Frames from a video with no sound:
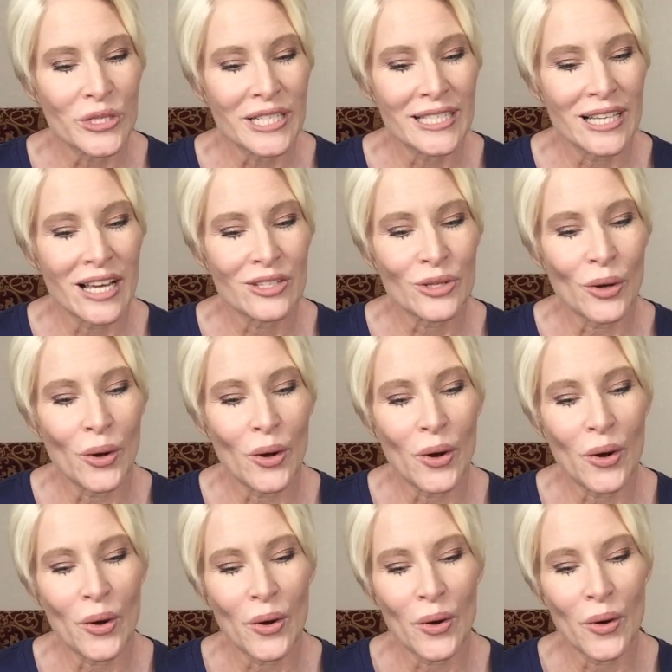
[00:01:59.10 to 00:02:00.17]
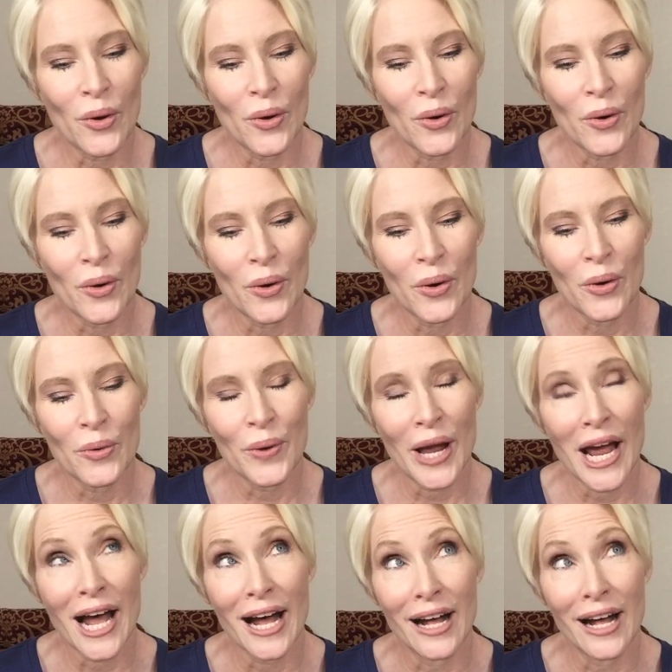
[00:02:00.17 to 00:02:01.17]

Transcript: she says, Oh, well,